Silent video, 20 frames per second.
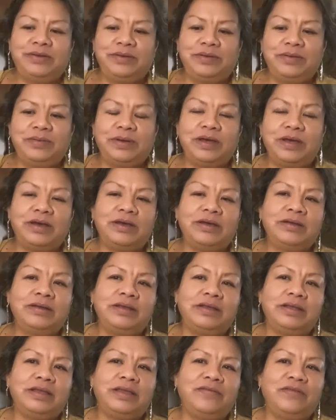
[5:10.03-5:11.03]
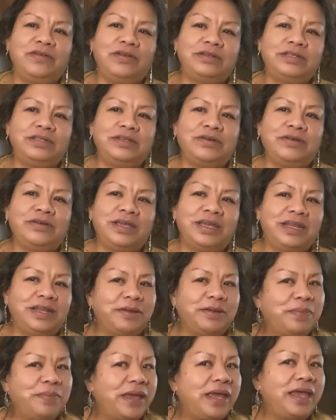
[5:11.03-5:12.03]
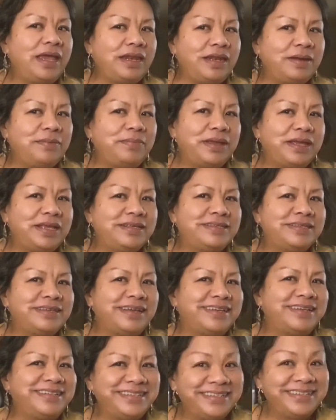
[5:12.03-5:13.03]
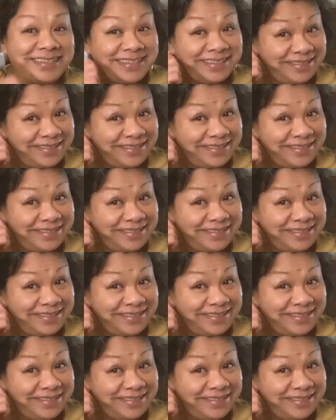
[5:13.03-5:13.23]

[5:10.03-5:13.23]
Well, you're still getting paid, it makes sense.